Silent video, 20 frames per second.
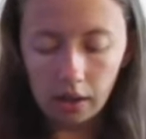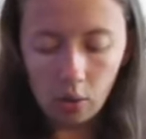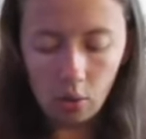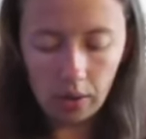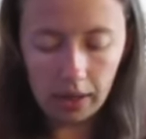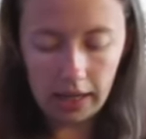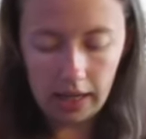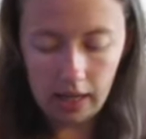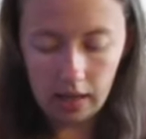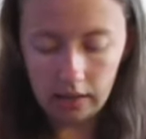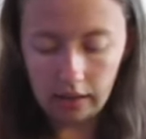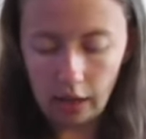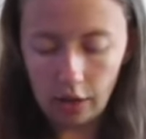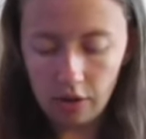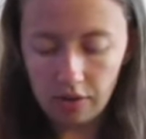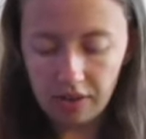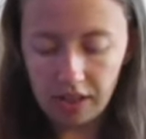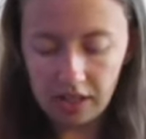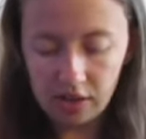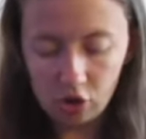Okay,
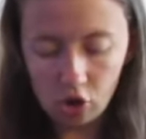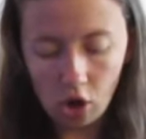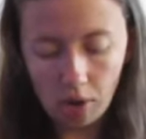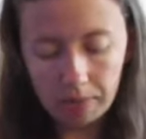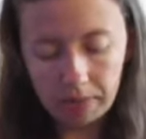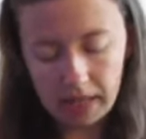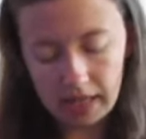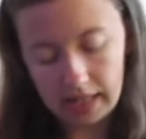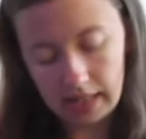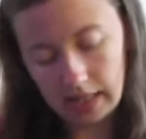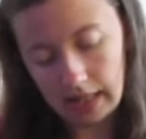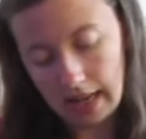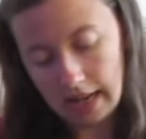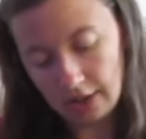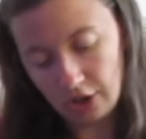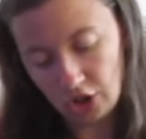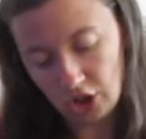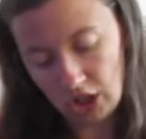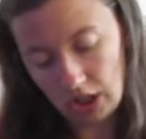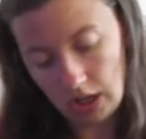now they stopped this
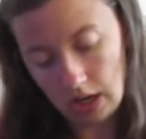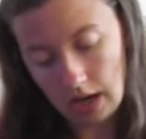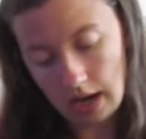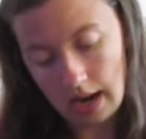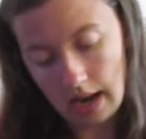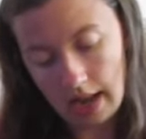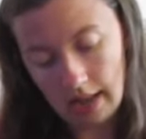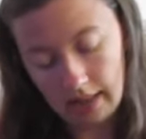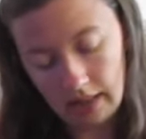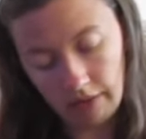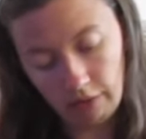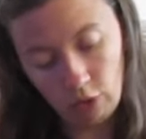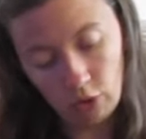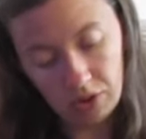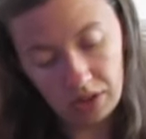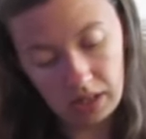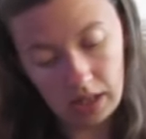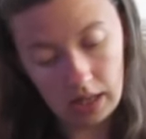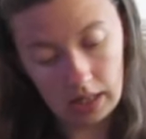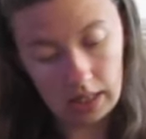last year and they've
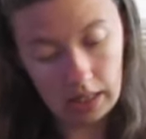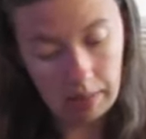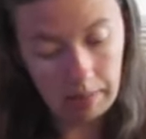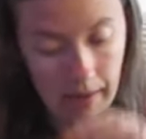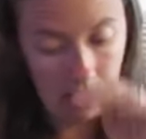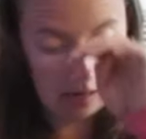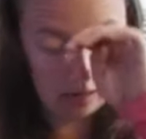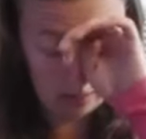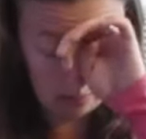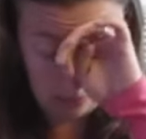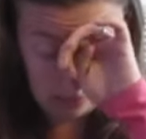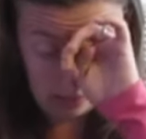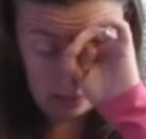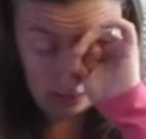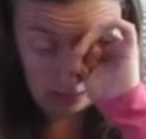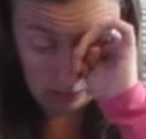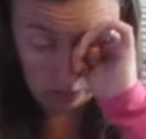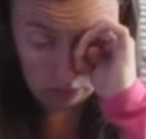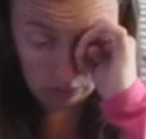not started it back up again.